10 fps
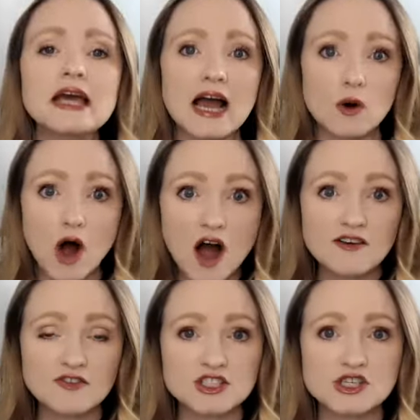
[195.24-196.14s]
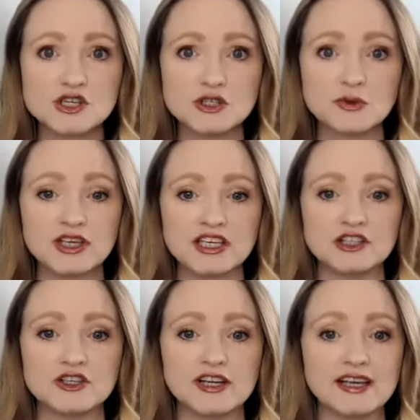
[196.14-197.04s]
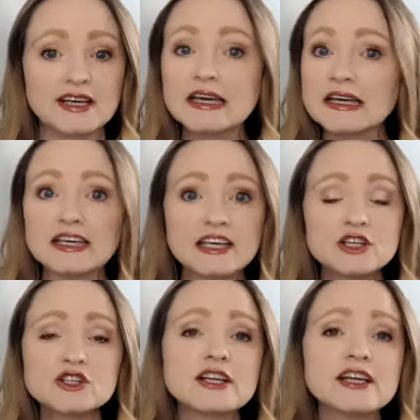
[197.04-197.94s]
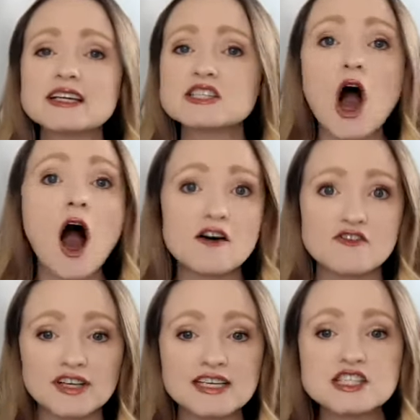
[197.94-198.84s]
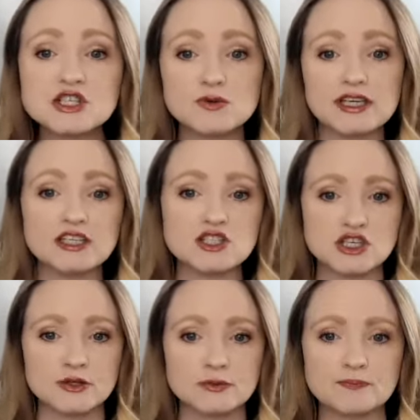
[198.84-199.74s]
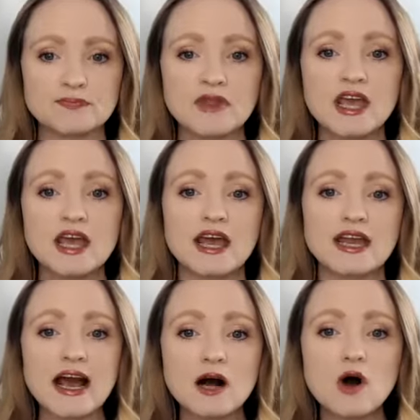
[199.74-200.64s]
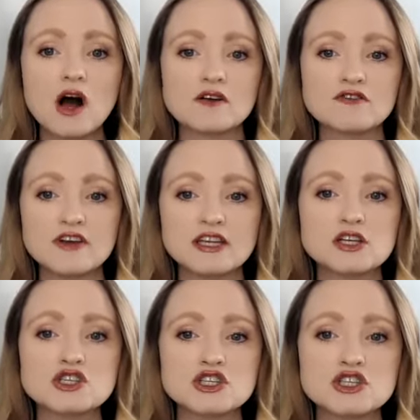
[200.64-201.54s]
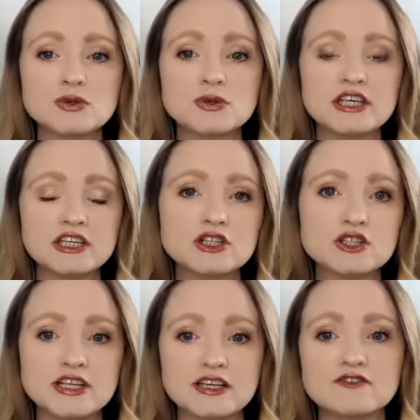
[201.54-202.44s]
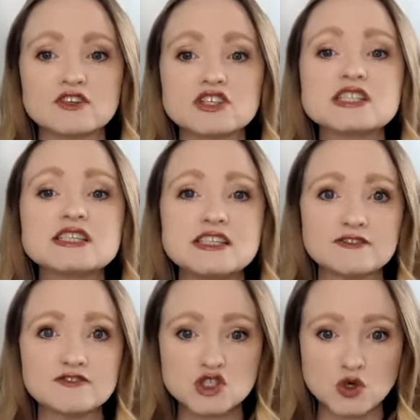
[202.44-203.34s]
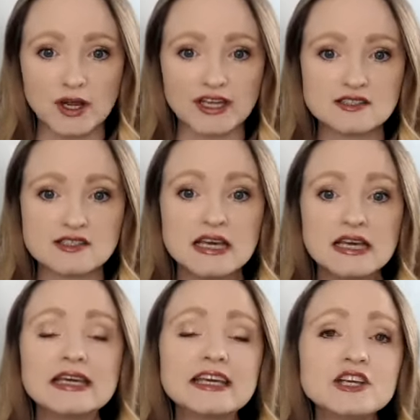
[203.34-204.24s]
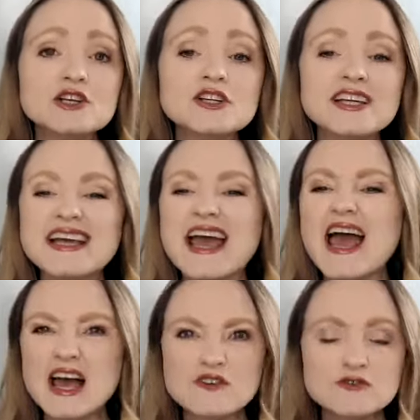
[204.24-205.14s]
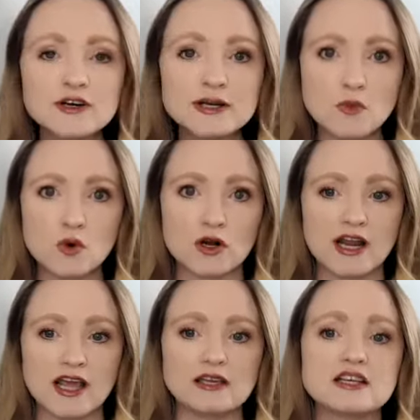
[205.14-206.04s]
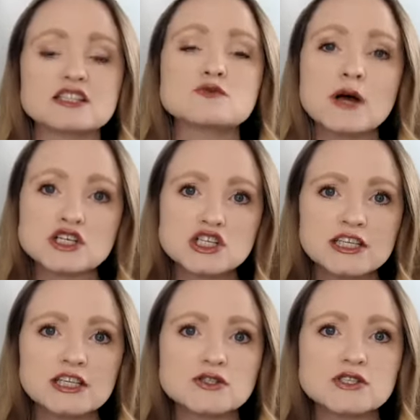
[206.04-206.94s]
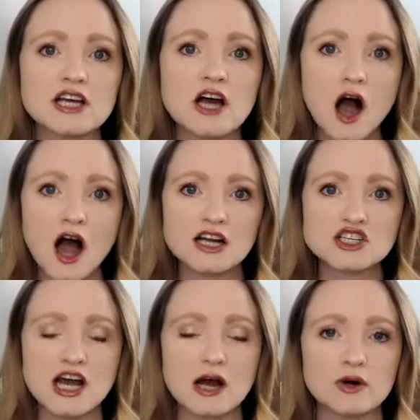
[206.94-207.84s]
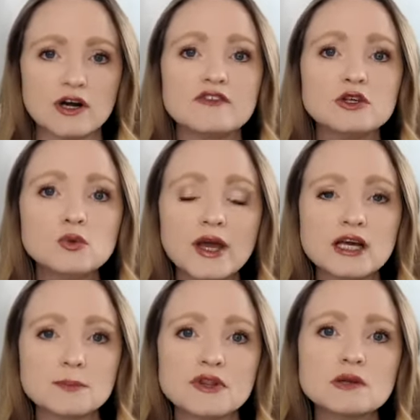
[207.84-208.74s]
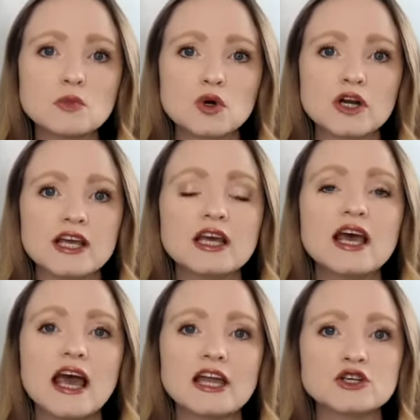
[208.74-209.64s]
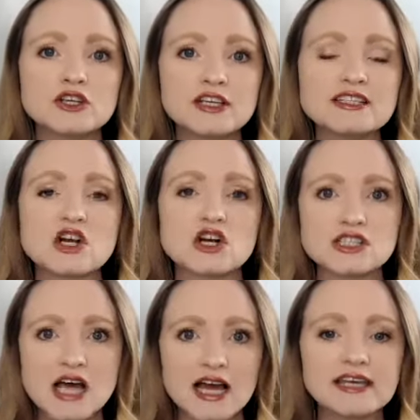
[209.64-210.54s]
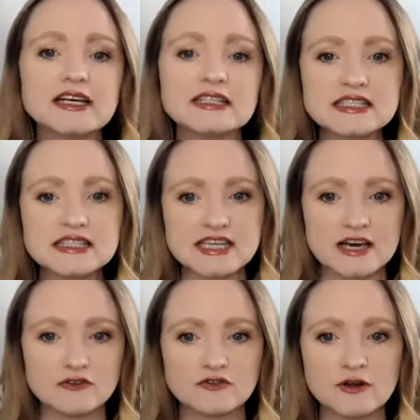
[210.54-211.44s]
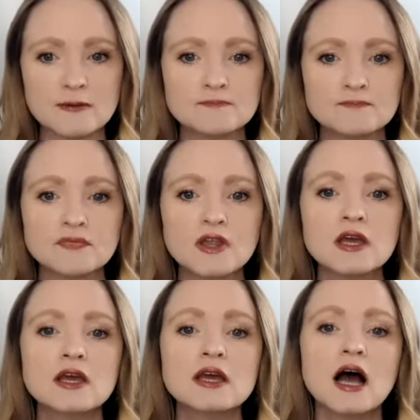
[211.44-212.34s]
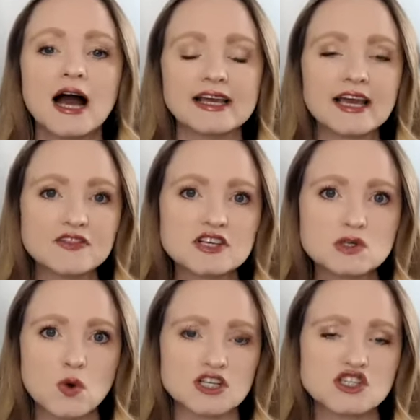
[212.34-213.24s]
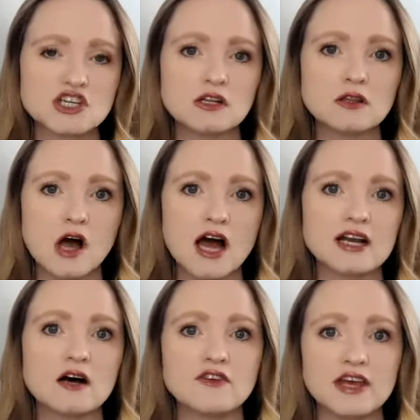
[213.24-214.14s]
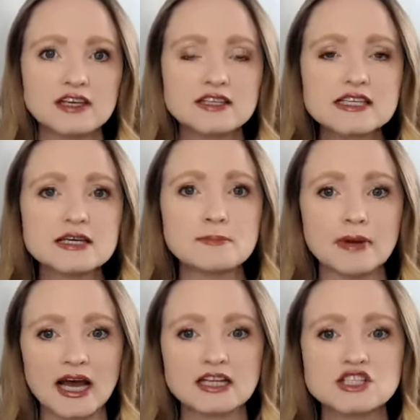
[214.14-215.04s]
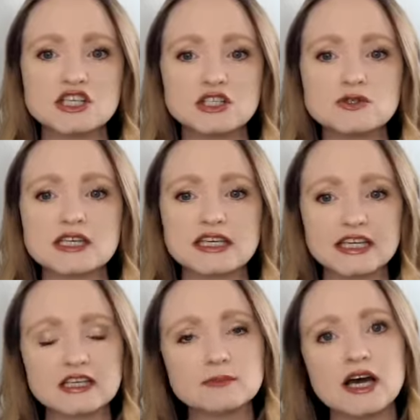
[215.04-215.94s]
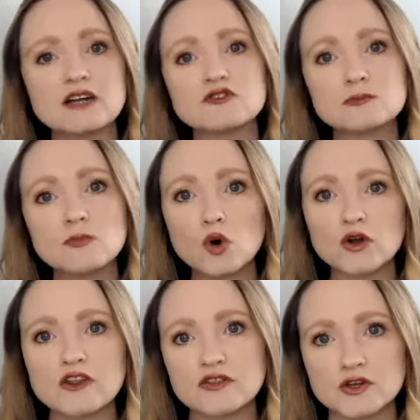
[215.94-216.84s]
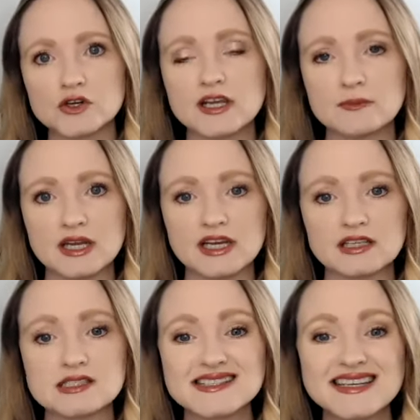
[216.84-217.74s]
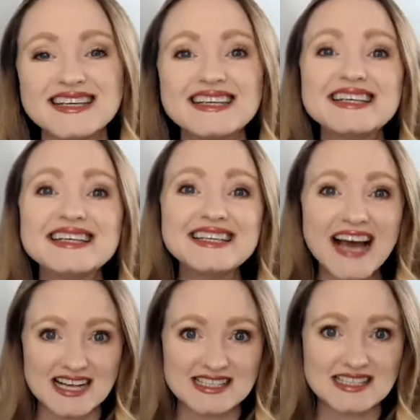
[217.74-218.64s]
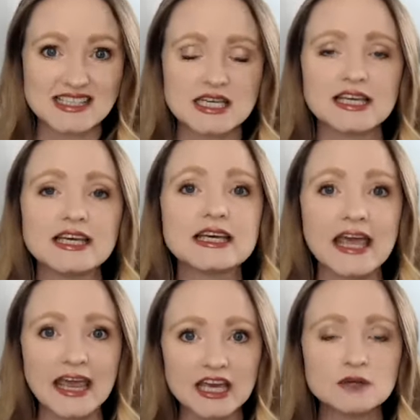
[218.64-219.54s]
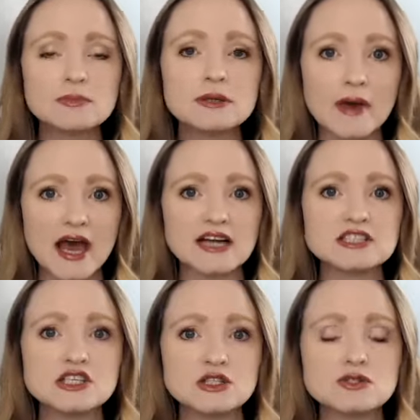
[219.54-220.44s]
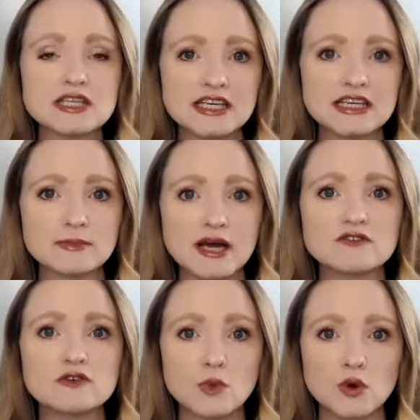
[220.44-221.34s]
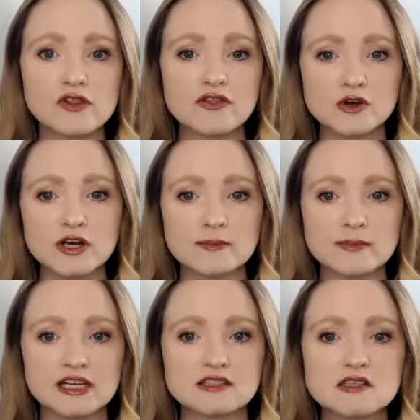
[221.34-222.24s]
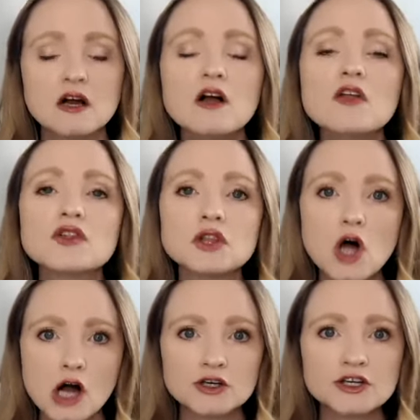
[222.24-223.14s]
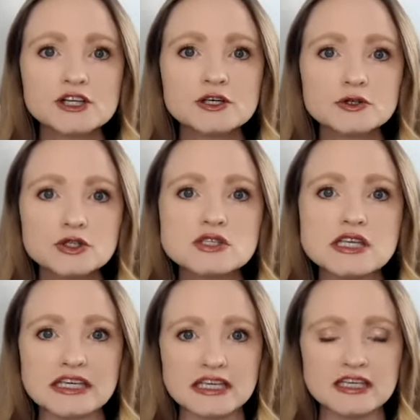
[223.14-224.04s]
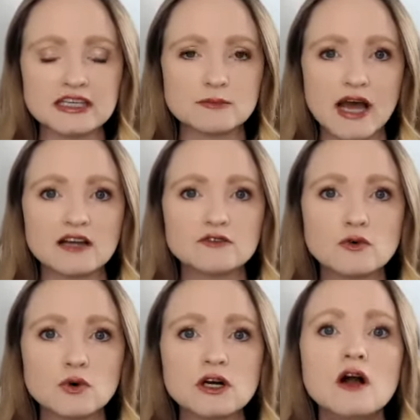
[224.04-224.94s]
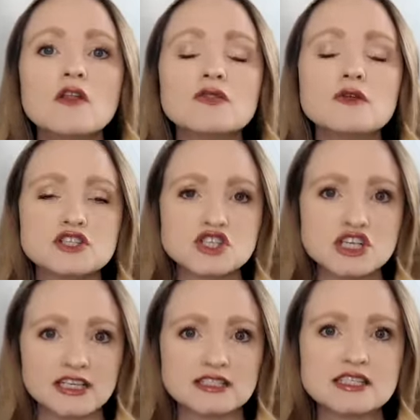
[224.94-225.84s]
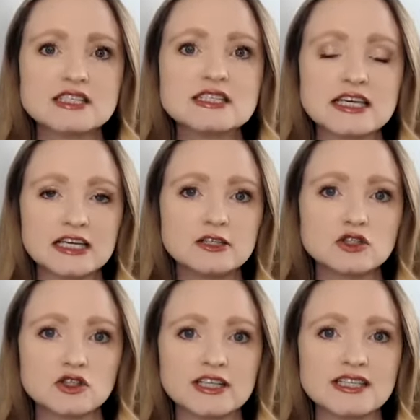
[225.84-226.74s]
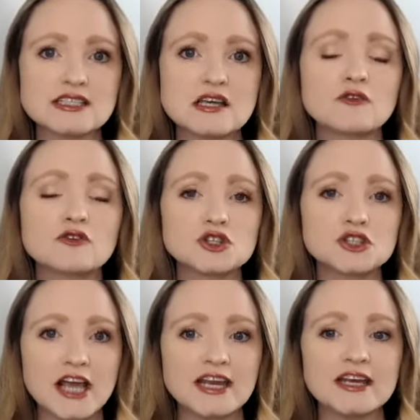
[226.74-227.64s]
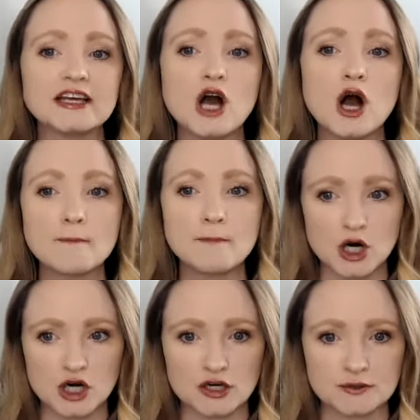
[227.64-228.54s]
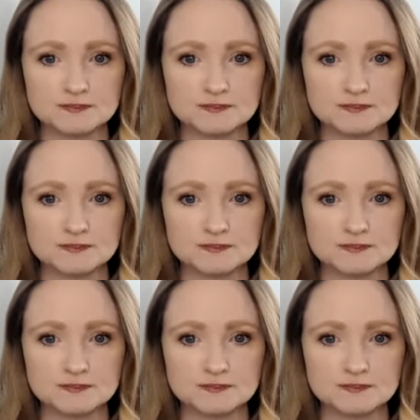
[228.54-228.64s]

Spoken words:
How often should you heat your knee? Heat your knee as often as you need to. And how often should you heat your knee for stiff joints? Heat your knee every morning, especially using a hot shower if you wake up in the morning and your knees are tight and stiff. I get this question a lot of, is it bad to use a heating pad for more than 30 minutes? Yes, it can be bad to use a heating pad for more than 30 minutes. The longer you use a heating pad for, the chances increase of creating a burn.